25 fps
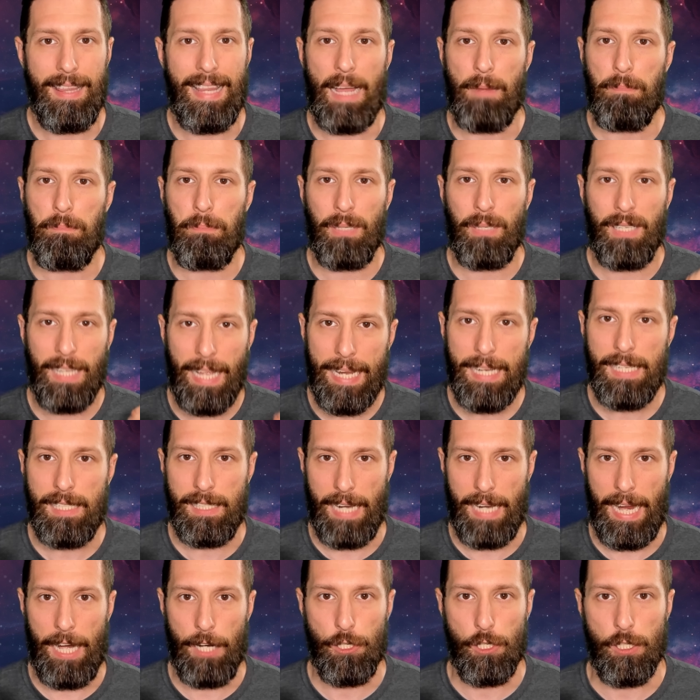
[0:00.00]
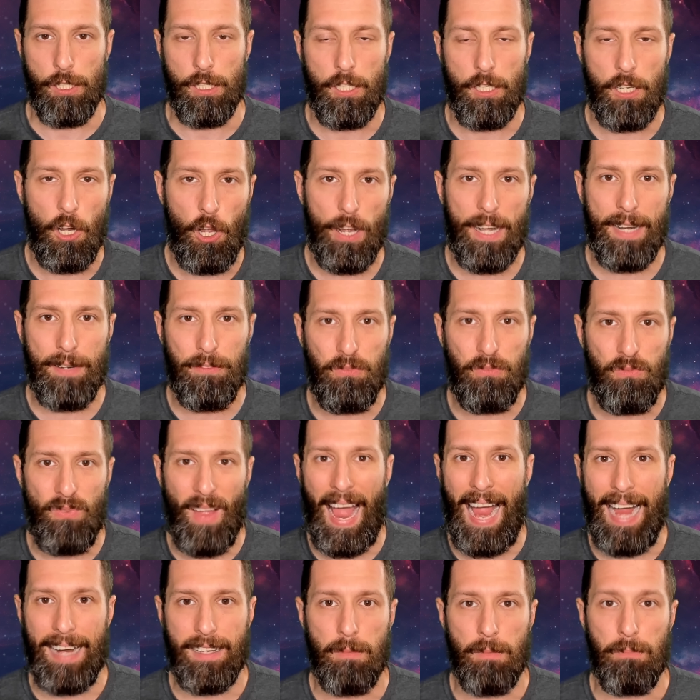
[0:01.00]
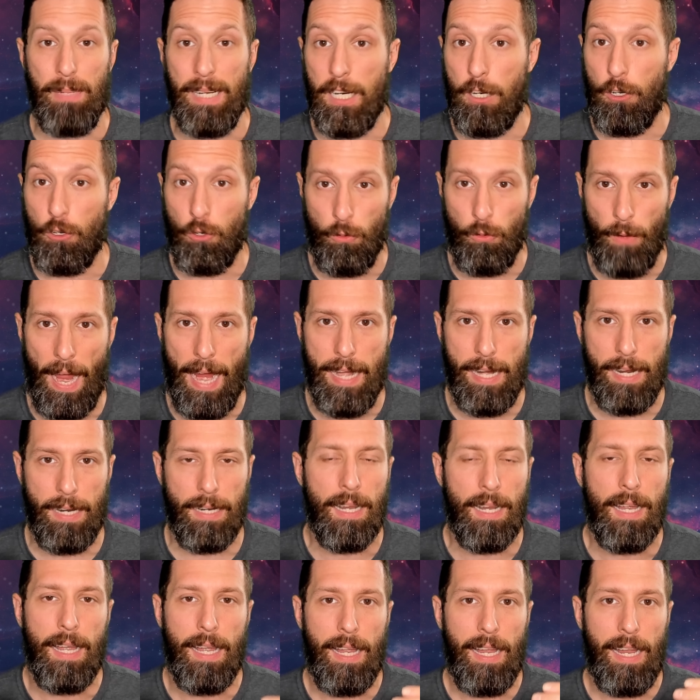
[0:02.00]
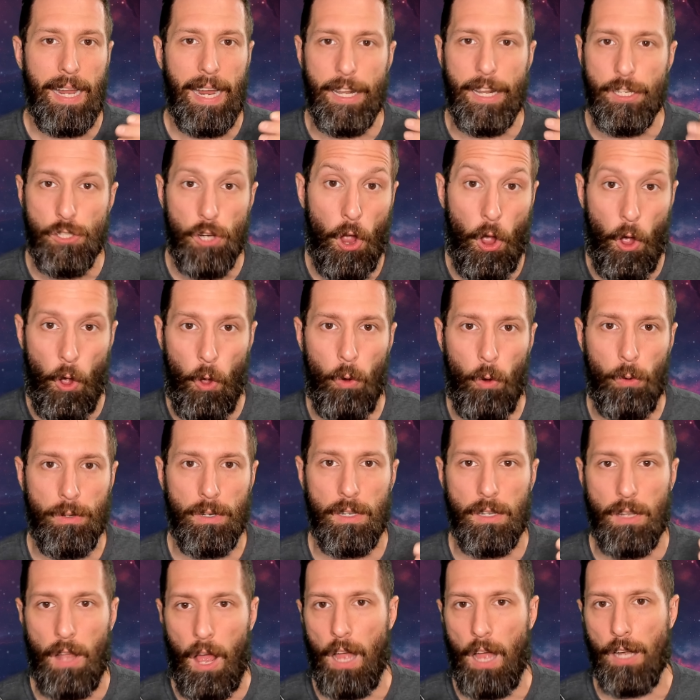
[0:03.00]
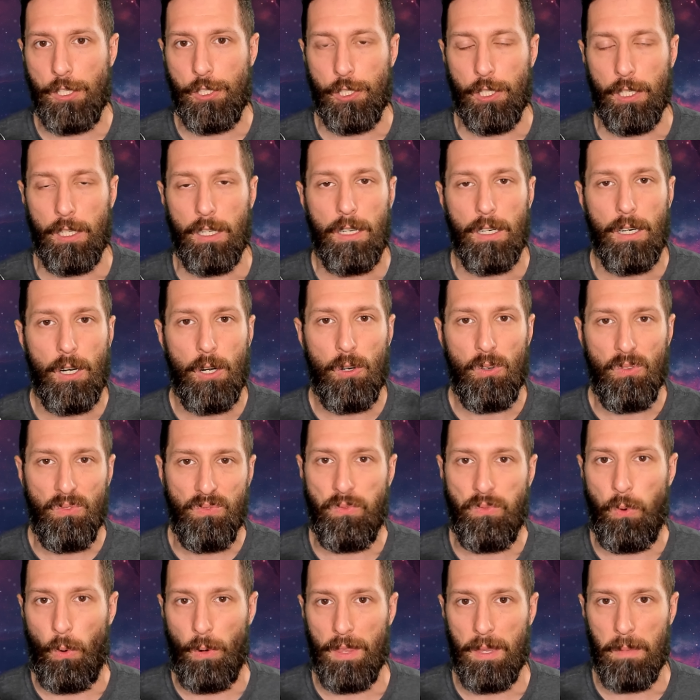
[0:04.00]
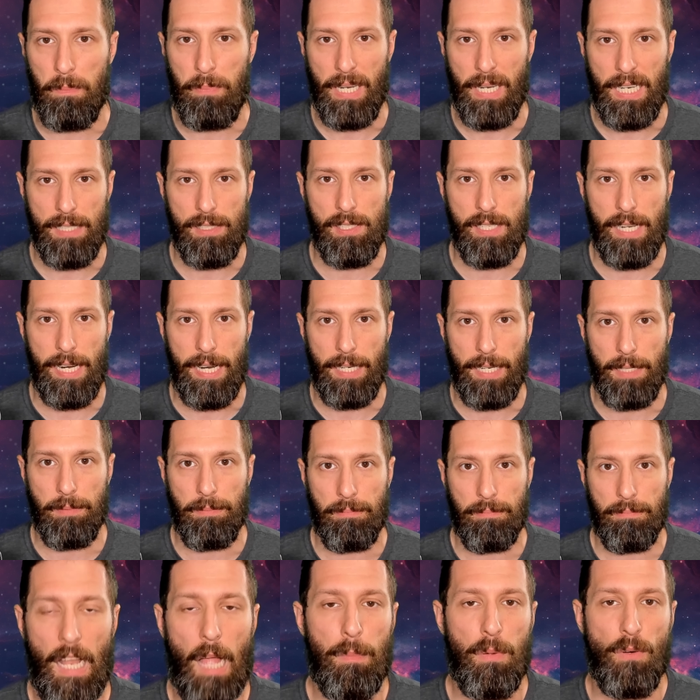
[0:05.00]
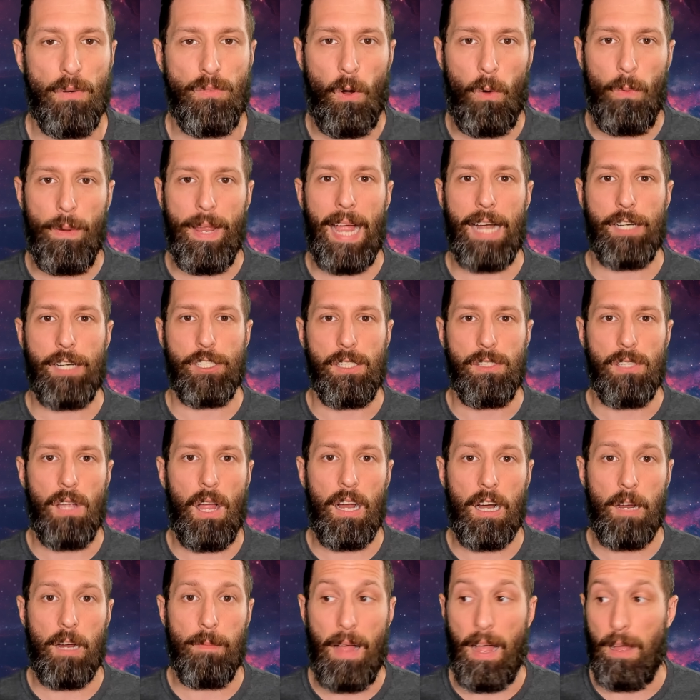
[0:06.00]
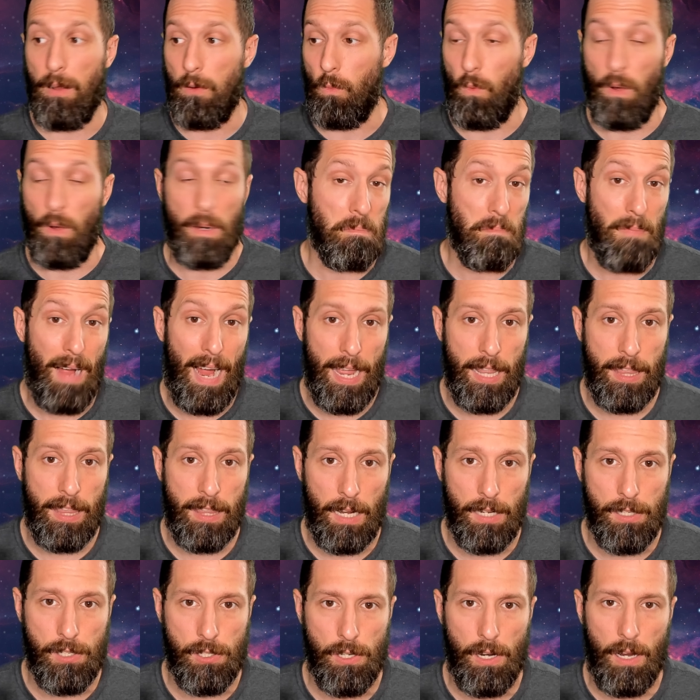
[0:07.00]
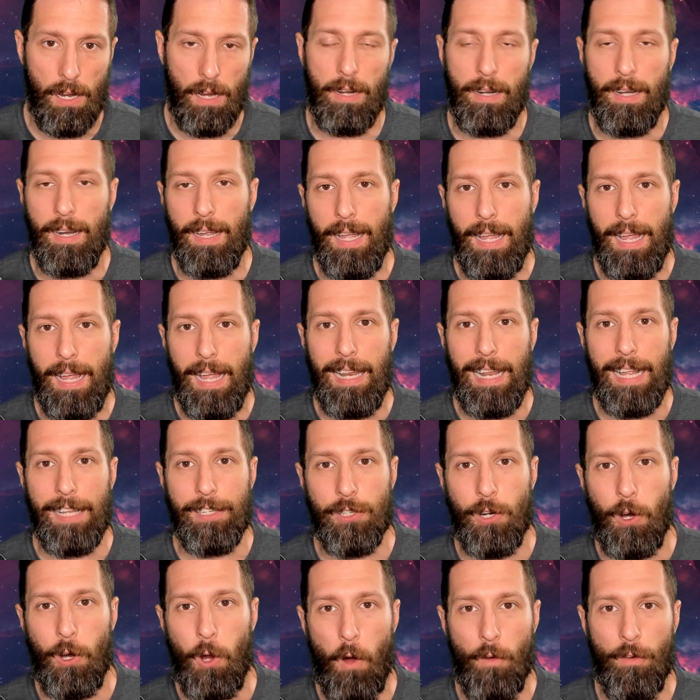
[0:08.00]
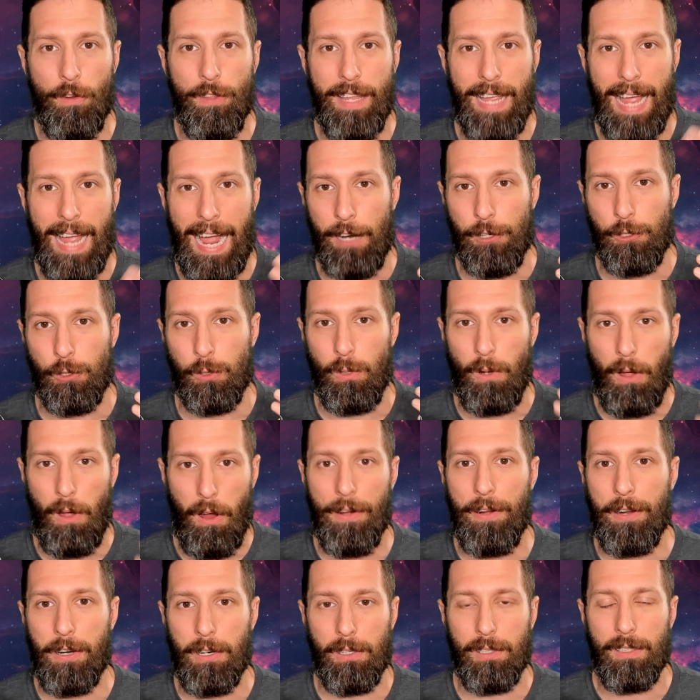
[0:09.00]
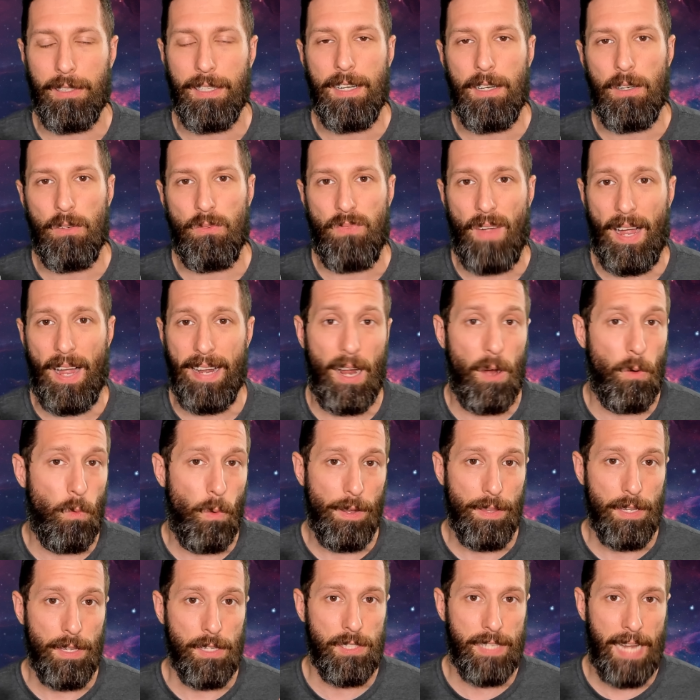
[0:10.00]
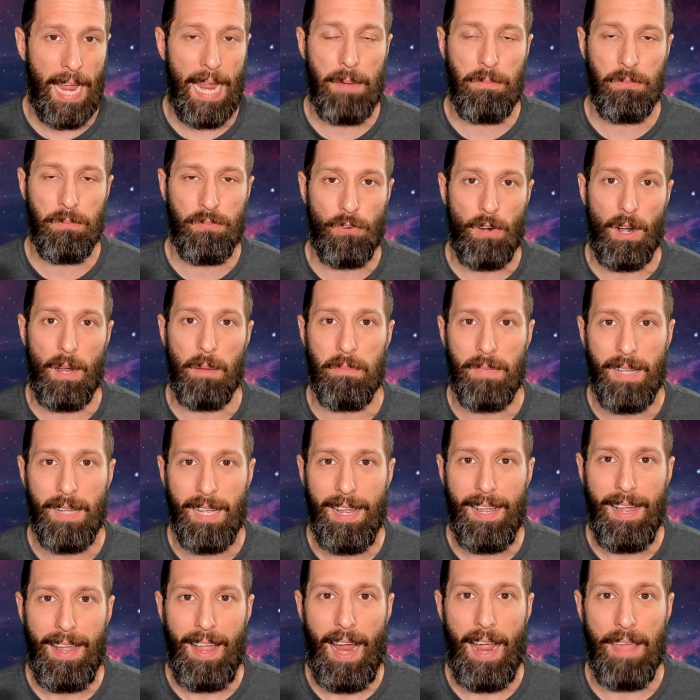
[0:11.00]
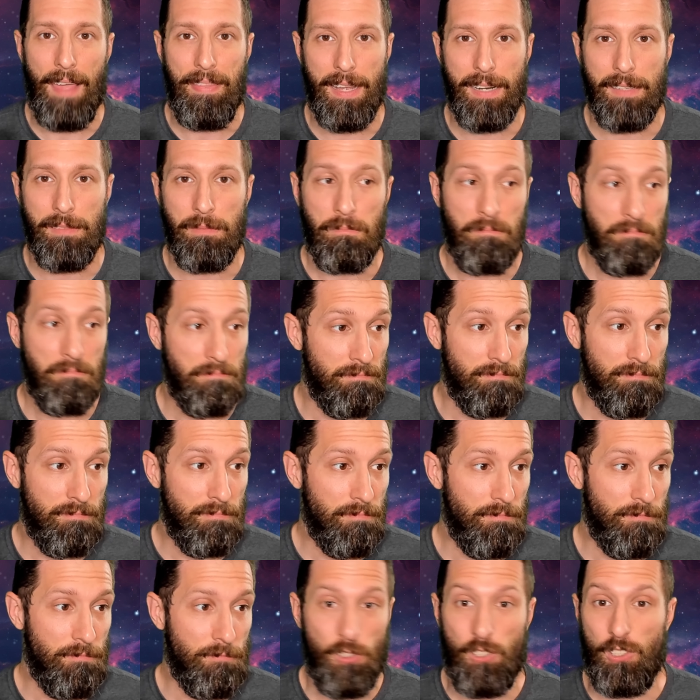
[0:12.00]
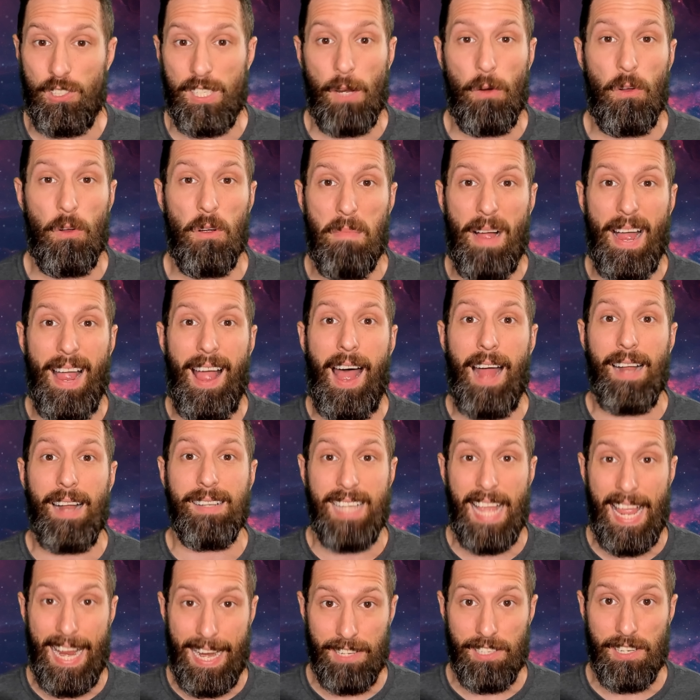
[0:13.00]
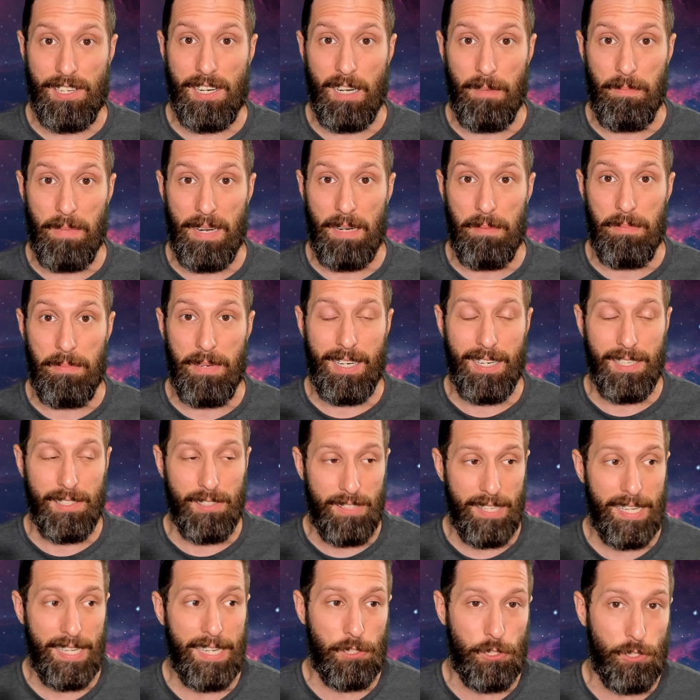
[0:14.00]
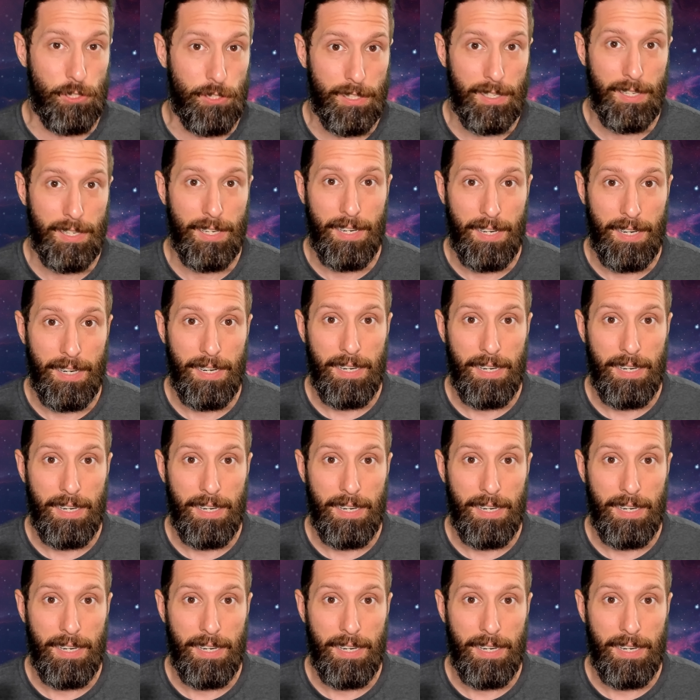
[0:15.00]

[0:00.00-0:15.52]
that PlayStation could in fact be creating its own launcher for the PC. Now, before we actually talk about what my thoughts are, let's go over the actual article, find out where this came from, and then see what my hot take is going to be because this